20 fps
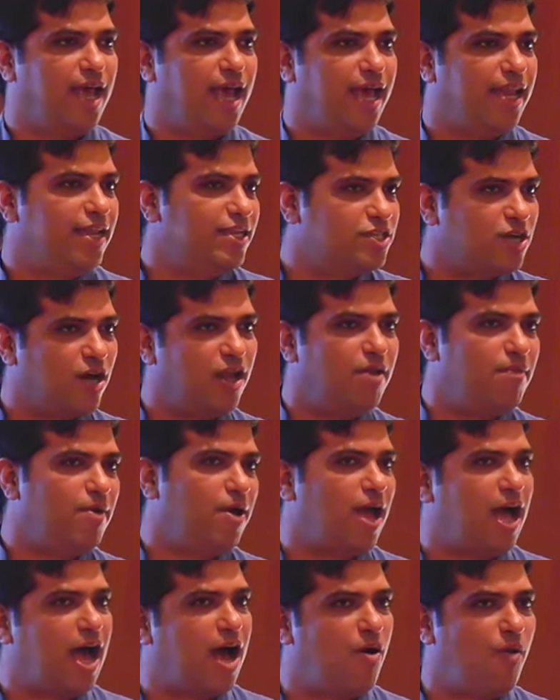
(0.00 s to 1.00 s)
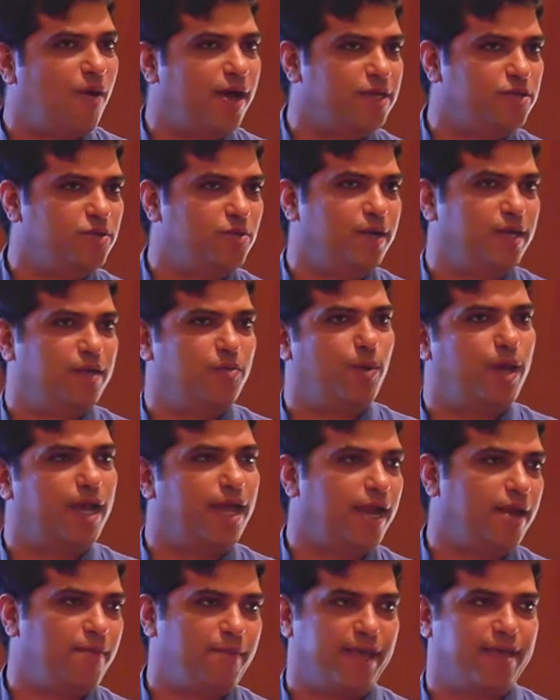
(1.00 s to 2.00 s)
and it's all about how I do it,
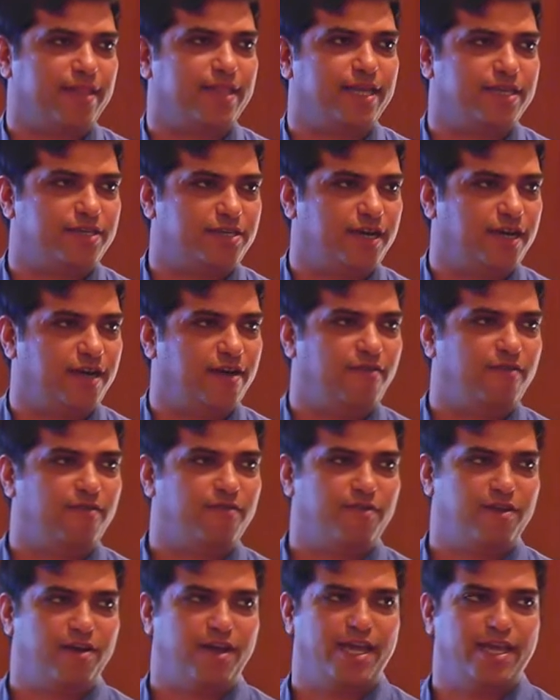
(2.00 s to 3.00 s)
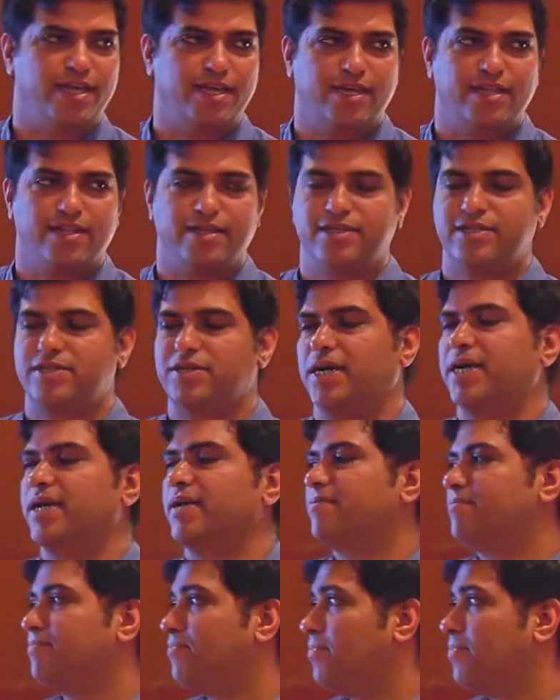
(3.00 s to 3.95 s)
where I make that trade-off of creating this, right?